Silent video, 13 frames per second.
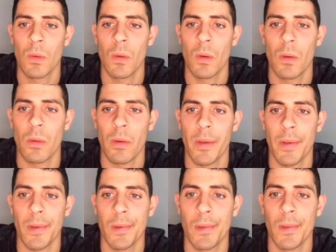All
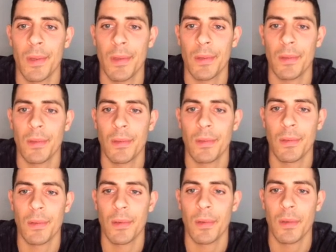right,
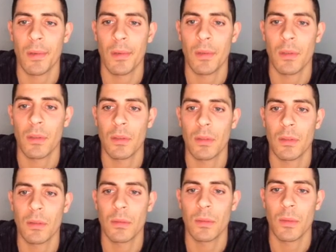let's, what
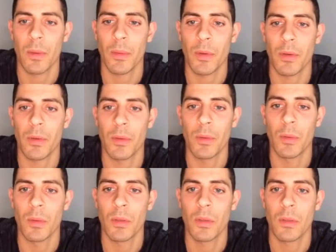do I want to
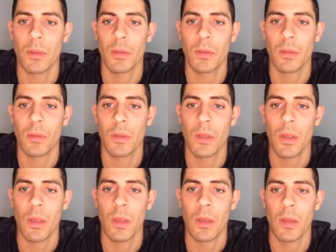do?
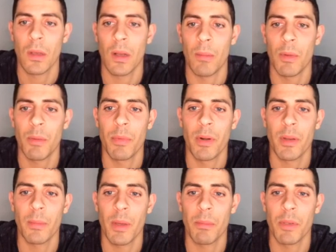I'm going to
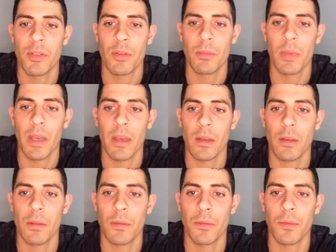bring my bishop back
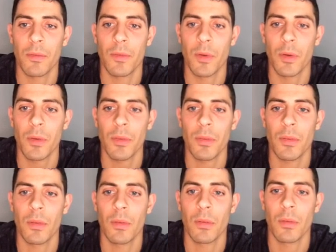first.